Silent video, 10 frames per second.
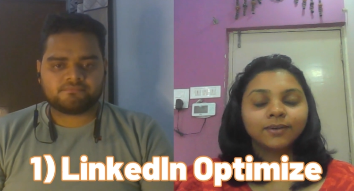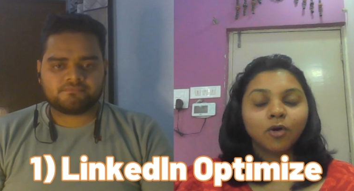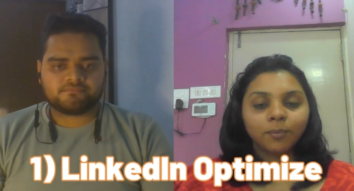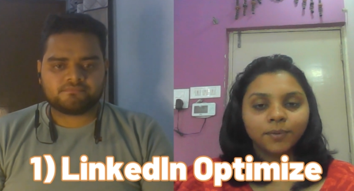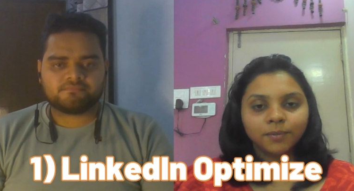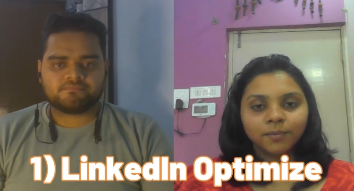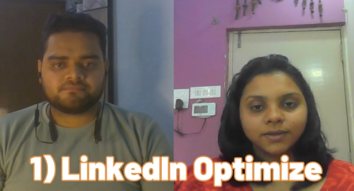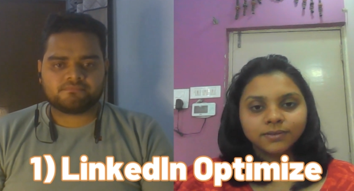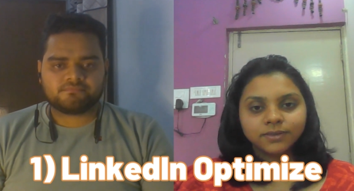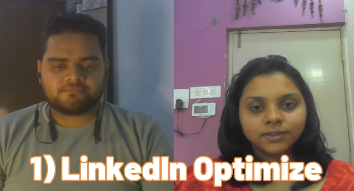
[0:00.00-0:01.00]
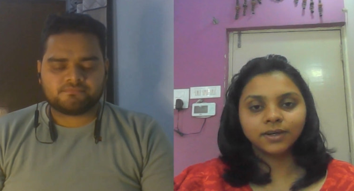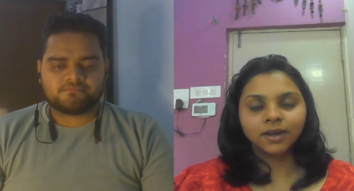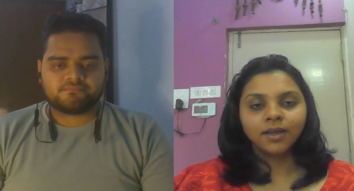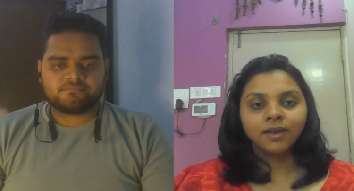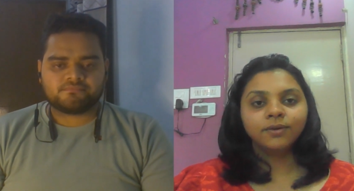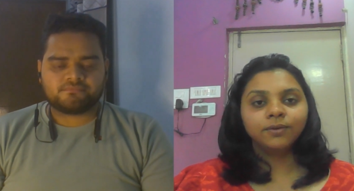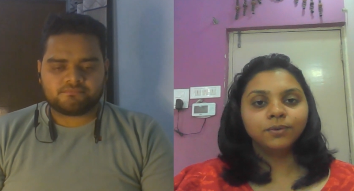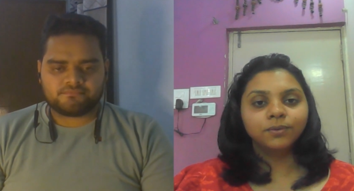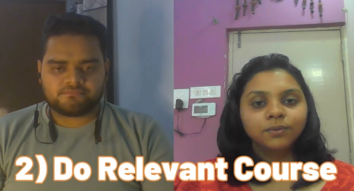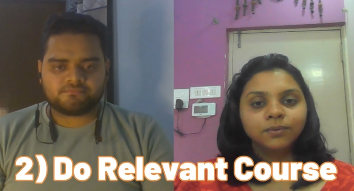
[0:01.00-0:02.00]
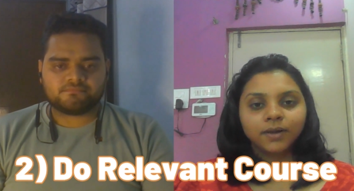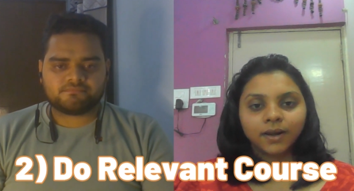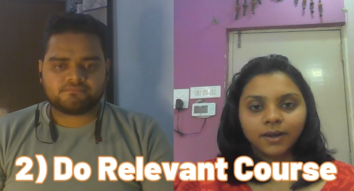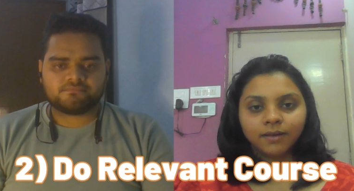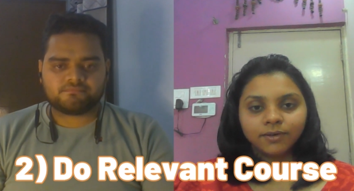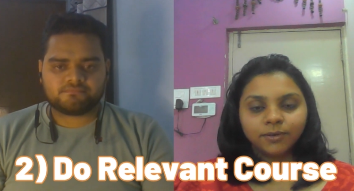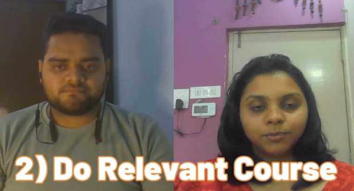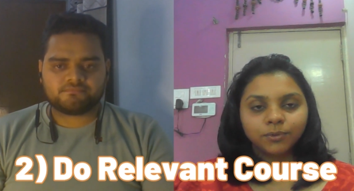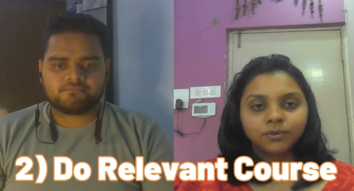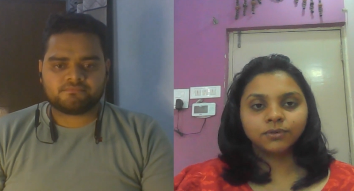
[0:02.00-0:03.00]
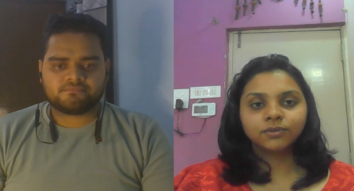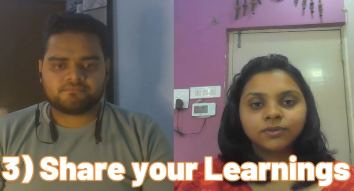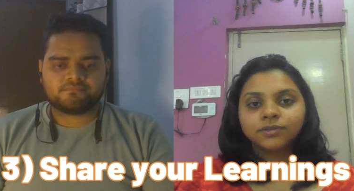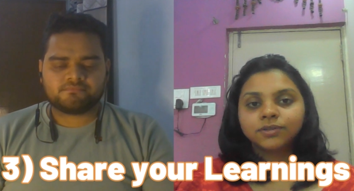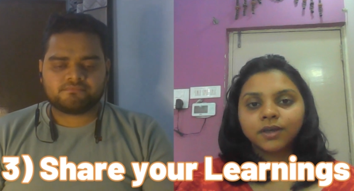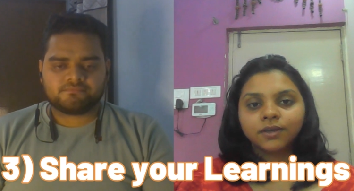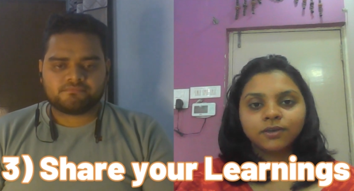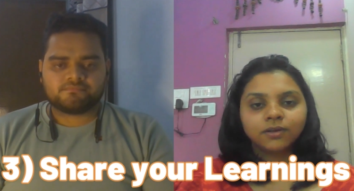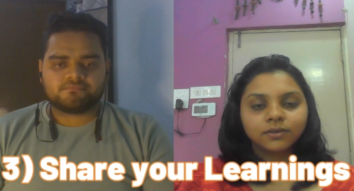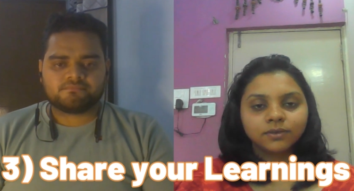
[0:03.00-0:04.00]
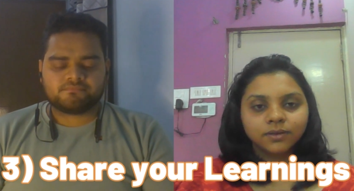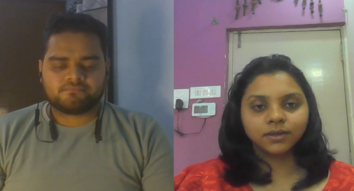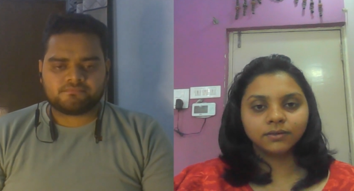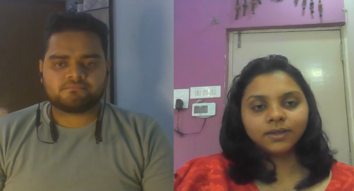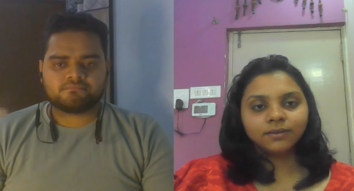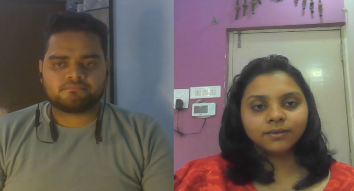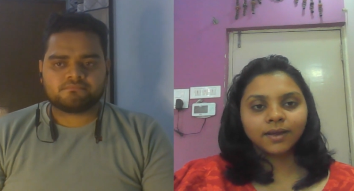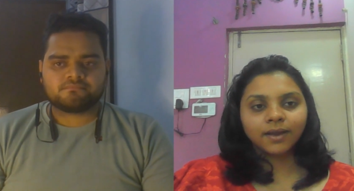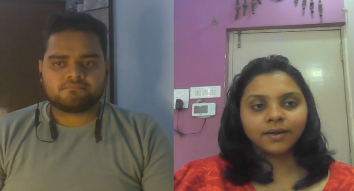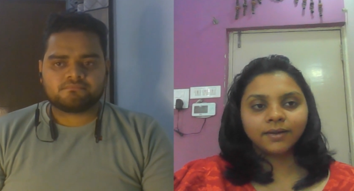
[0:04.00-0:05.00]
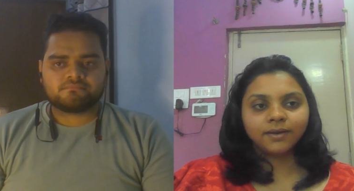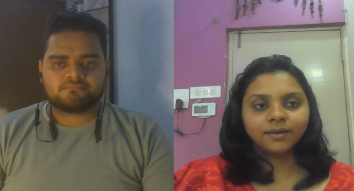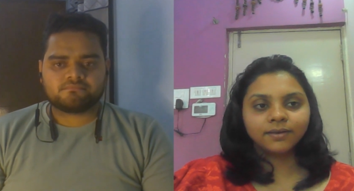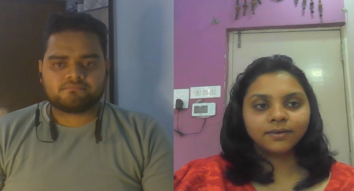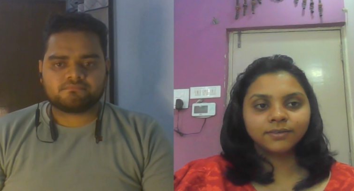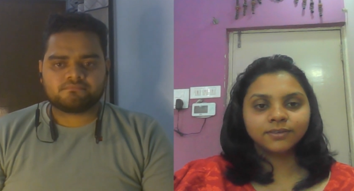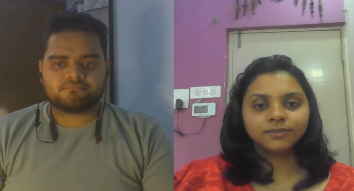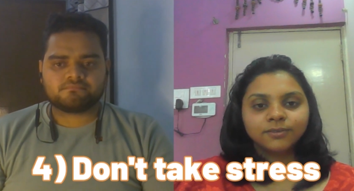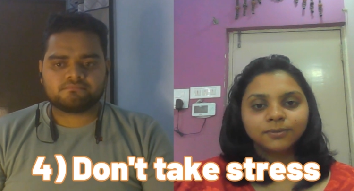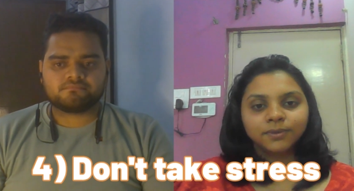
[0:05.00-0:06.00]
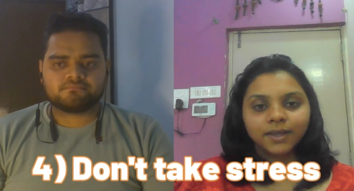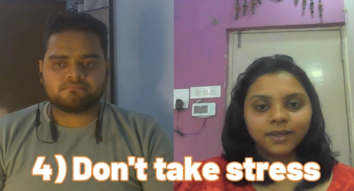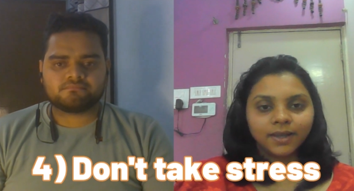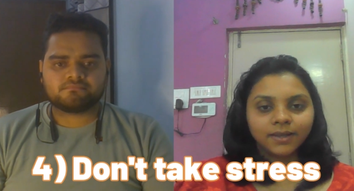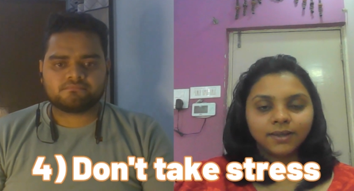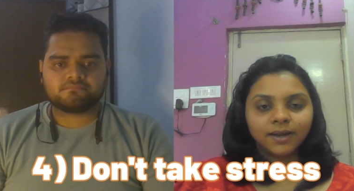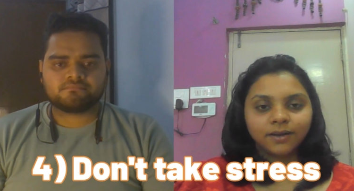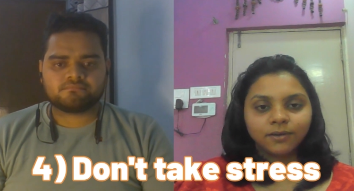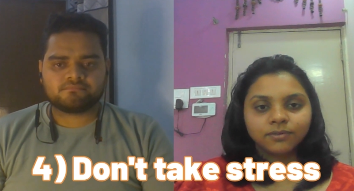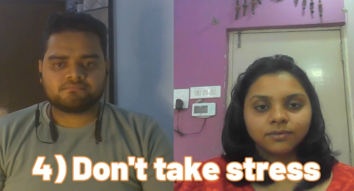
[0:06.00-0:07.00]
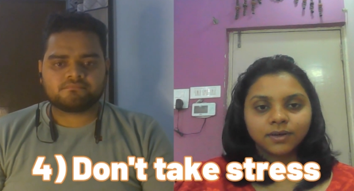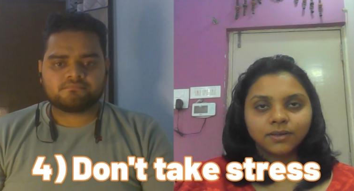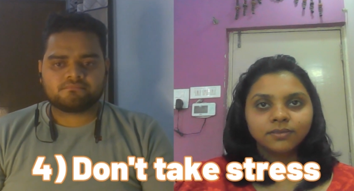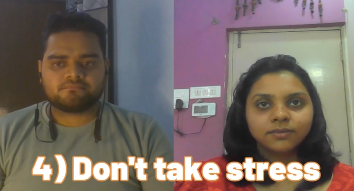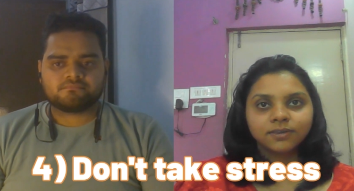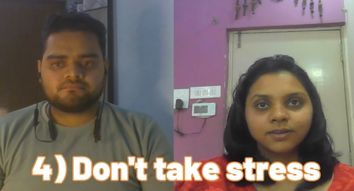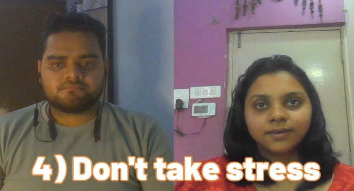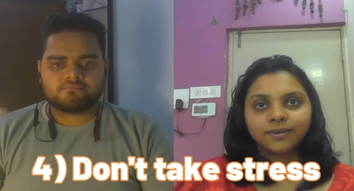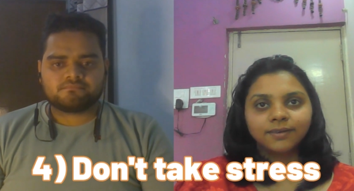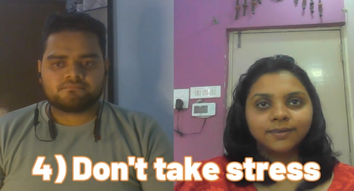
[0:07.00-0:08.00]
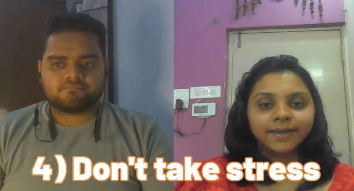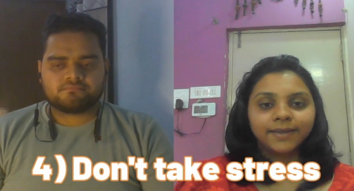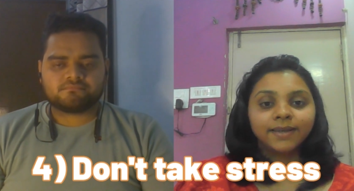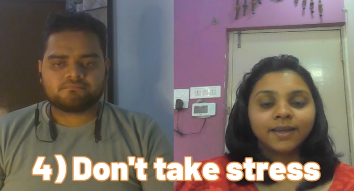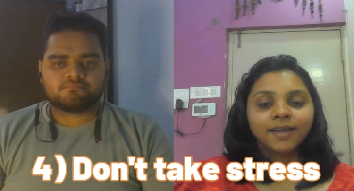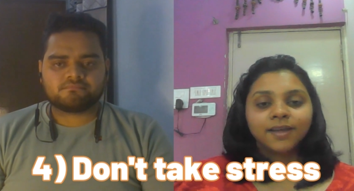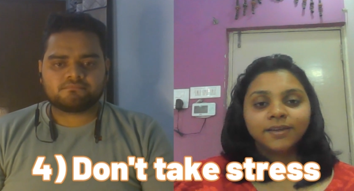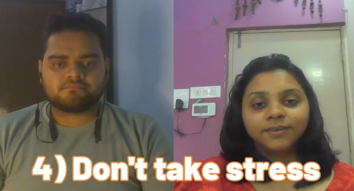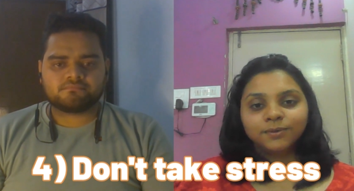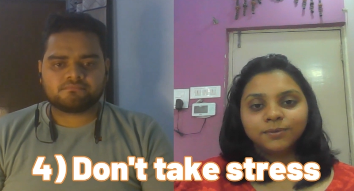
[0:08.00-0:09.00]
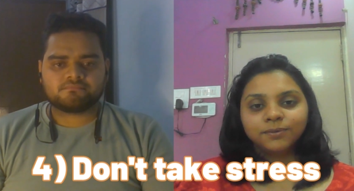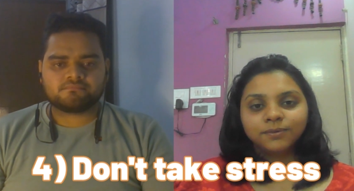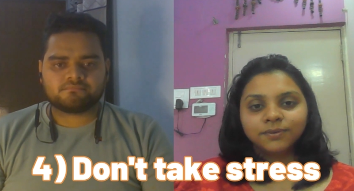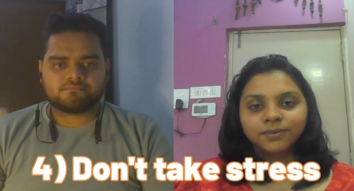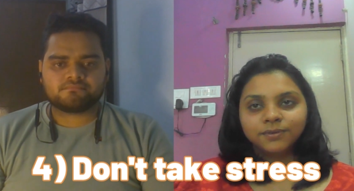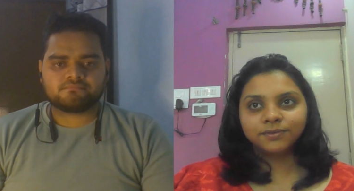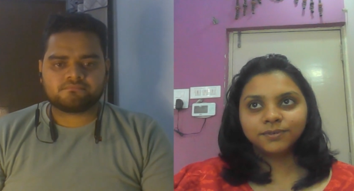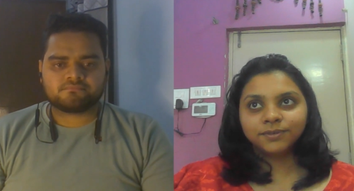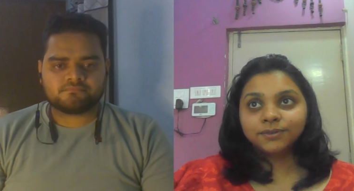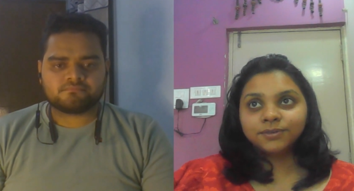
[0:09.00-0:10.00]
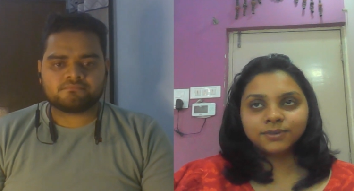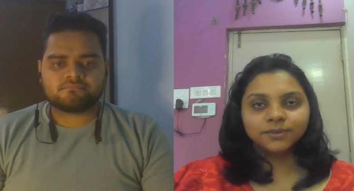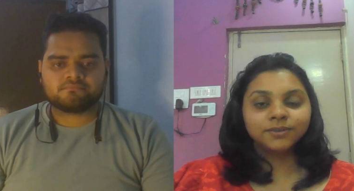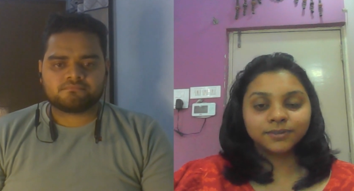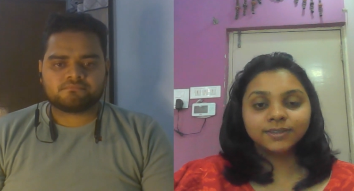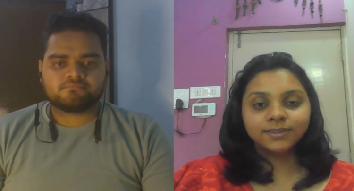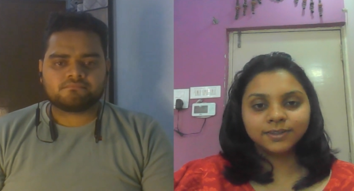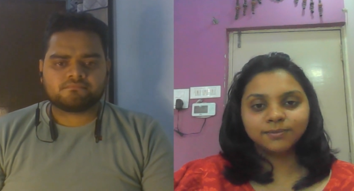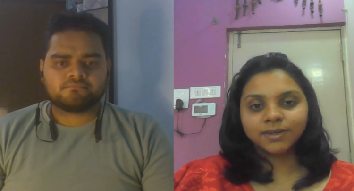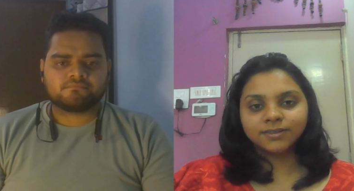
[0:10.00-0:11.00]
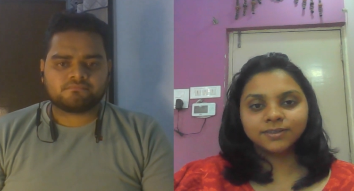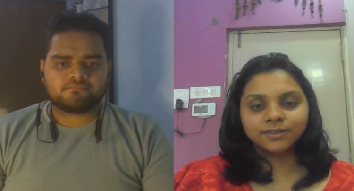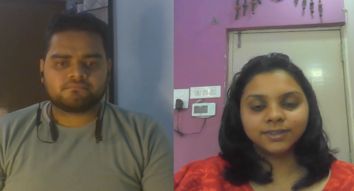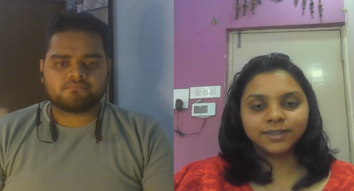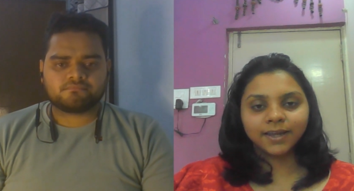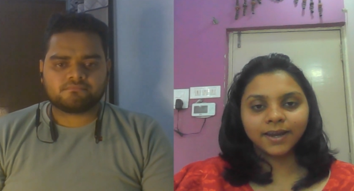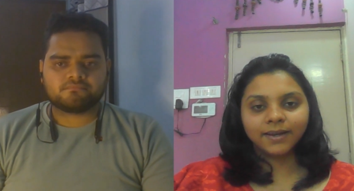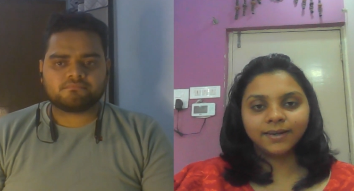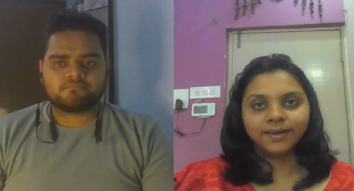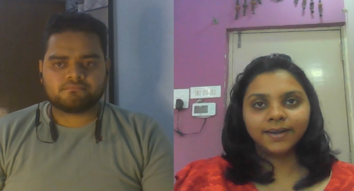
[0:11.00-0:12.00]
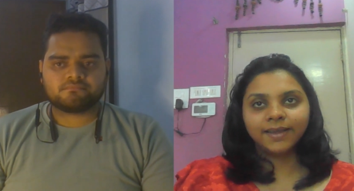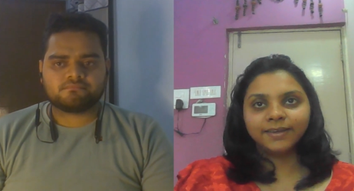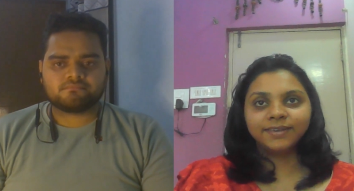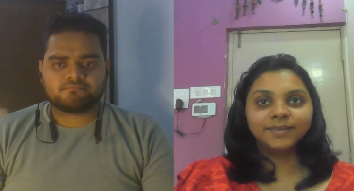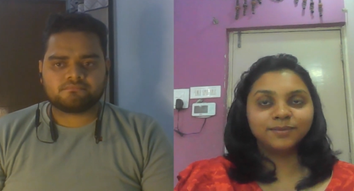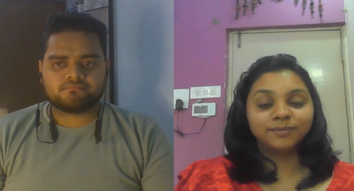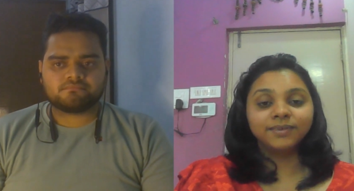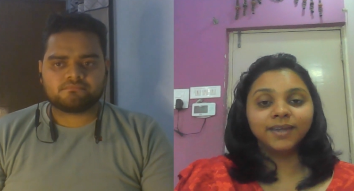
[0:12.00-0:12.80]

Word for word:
Speaker 1: optimize it, do relevant posts, share your learnings, and uh, just don't take any kind of stress. Uh, like you, you, you, sh- you should see my journey and like get